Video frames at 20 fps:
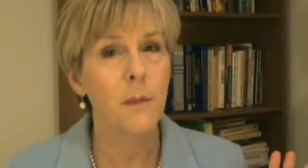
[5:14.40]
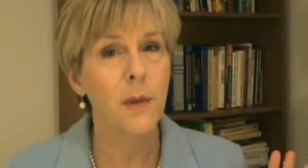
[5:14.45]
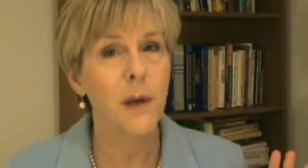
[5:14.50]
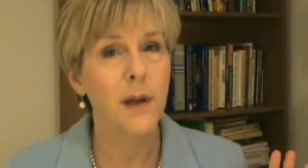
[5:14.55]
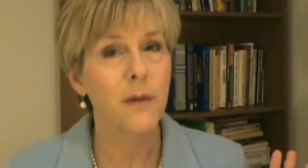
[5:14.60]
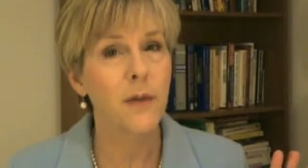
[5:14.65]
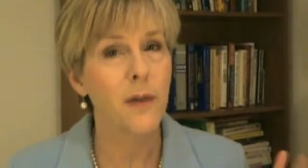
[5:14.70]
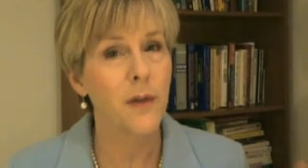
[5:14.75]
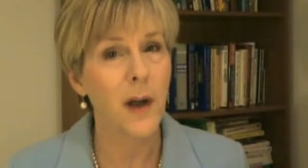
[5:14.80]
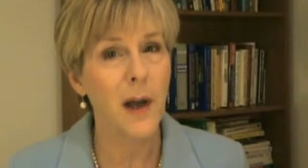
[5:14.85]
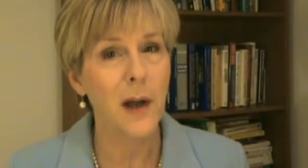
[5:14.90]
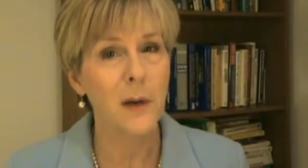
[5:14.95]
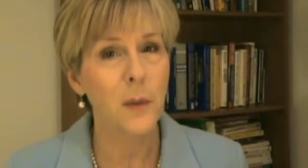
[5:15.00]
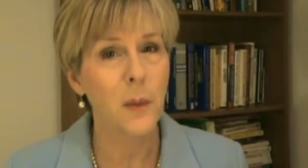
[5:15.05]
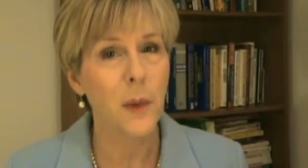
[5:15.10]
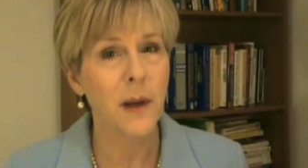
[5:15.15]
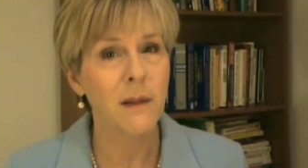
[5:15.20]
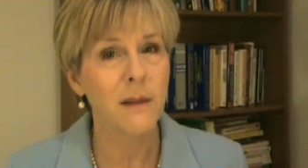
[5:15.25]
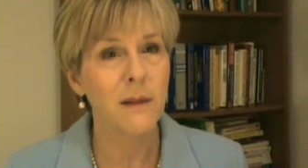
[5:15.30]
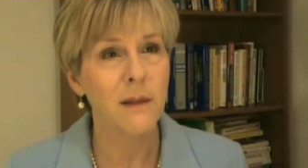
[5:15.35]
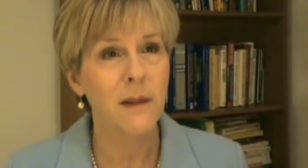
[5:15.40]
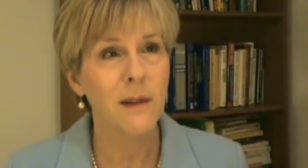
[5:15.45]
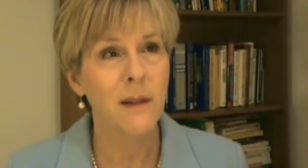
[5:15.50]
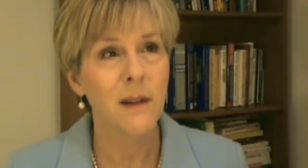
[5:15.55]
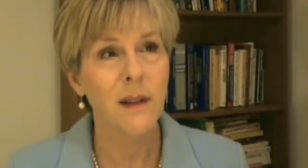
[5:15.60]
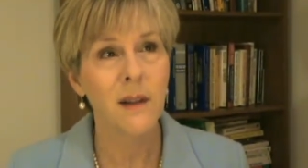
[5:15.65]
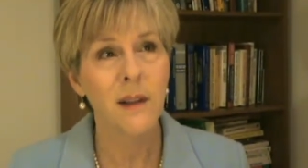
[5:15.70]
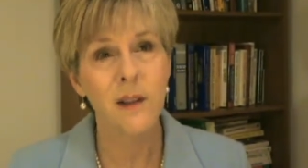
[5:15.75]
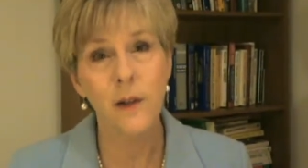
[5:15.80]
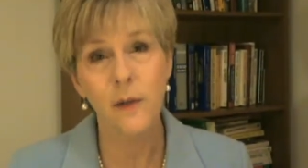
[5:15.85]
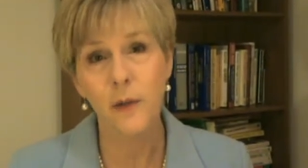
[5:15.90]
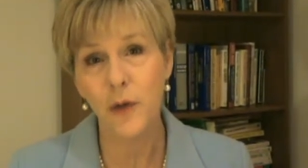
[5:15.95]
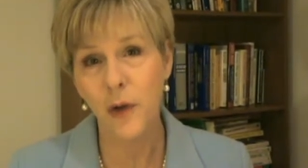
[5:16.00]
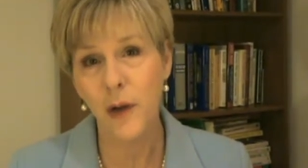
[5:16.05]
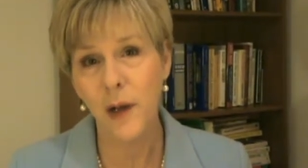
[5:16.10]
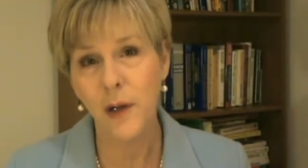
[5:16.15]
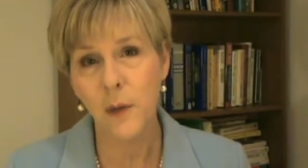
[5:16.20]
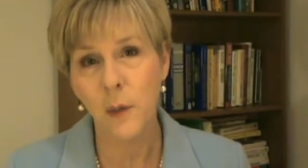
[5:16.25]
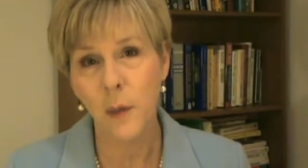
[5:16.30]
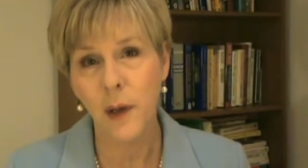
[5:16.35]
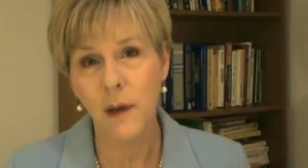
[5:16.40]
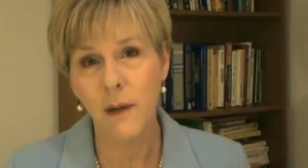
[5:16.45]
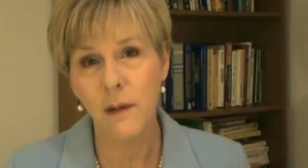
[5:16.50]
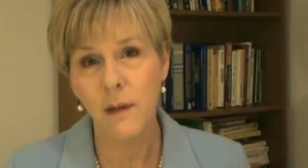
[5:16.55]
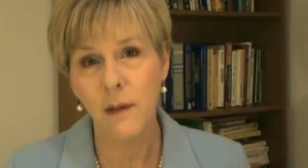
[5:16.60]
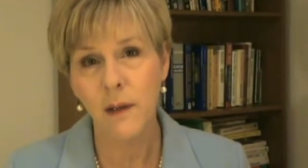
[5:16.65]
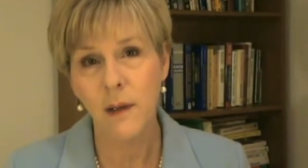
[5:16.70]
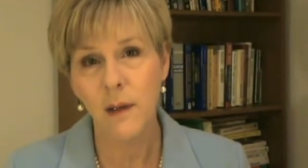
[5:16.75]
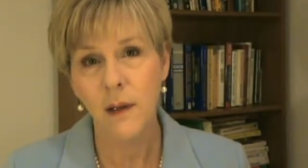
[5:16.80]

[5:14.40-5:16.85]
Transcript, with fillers: But if you've hired well, you've trained well,